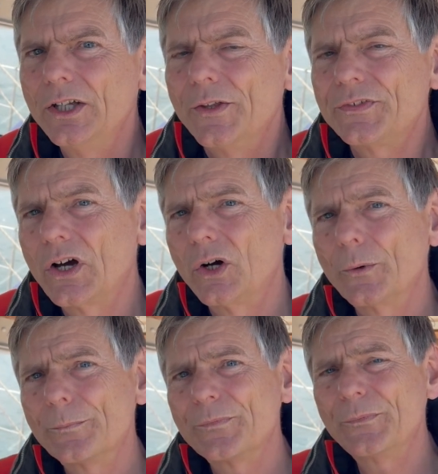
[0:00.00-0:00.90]
So
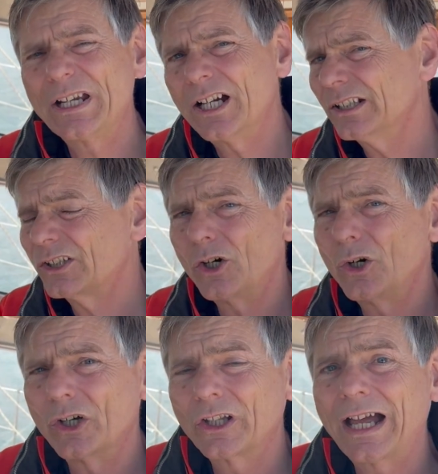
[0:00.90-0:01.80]
we can't go
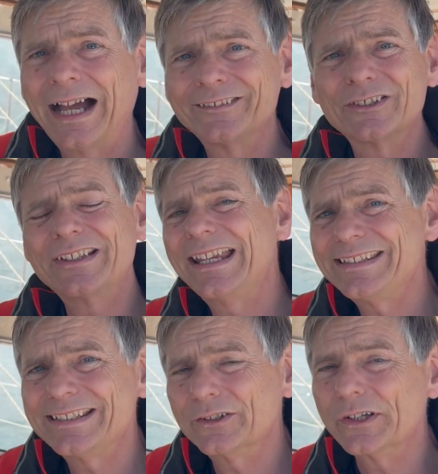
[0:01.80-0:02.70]
on 180
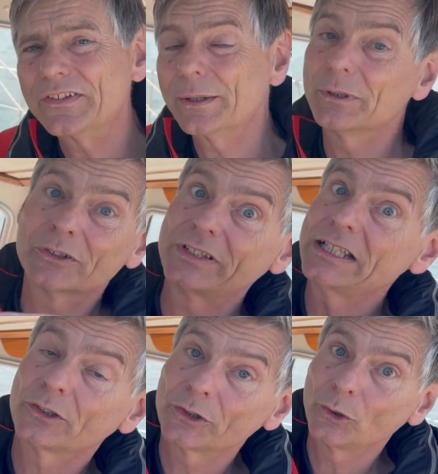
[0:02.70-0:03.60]
degrees here, because then
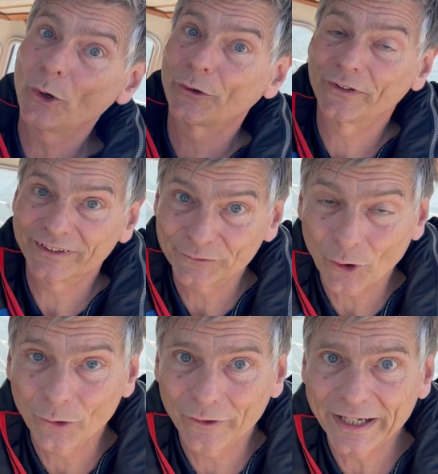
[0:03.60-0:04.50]
on the north it's
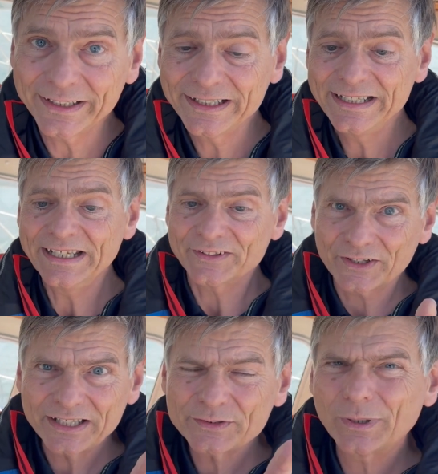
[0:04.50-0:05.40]
wrong again. So
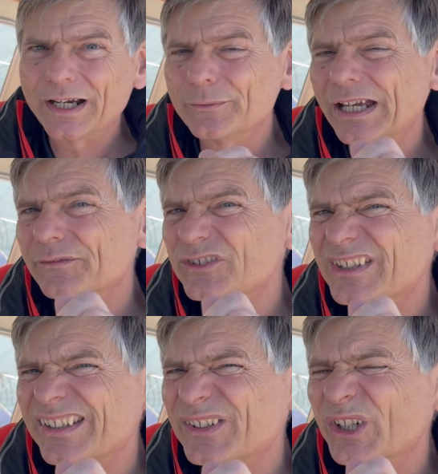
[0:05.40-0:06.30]
that's why we have to
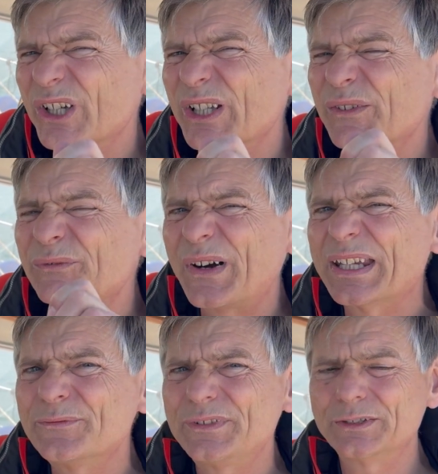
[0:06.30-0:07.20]
just turn
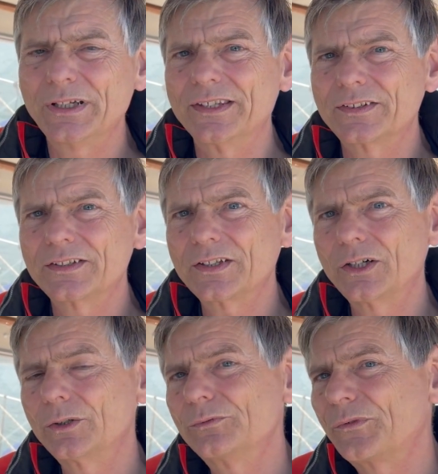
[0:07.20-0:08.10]
5 degrees.
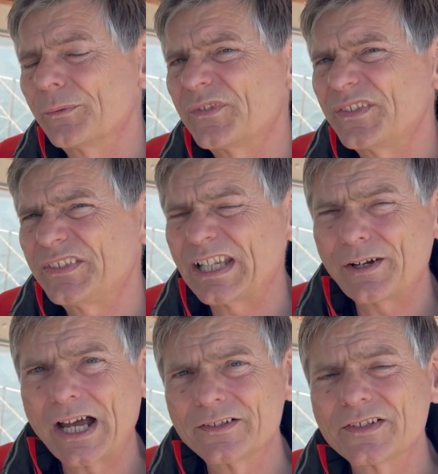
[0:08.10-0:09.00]
So from
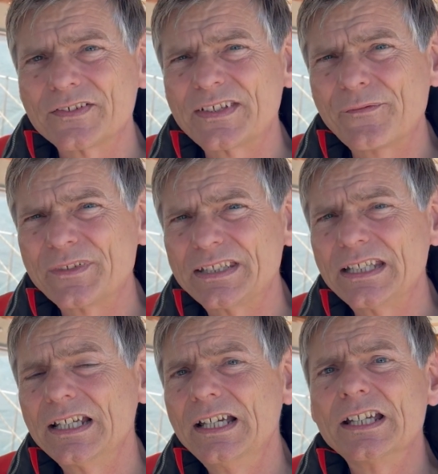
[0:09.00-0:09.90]
170
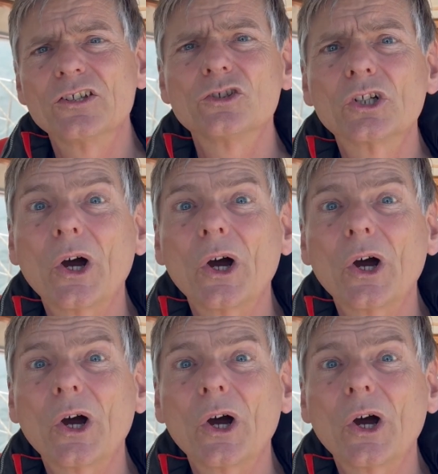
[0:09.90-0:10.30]
it should go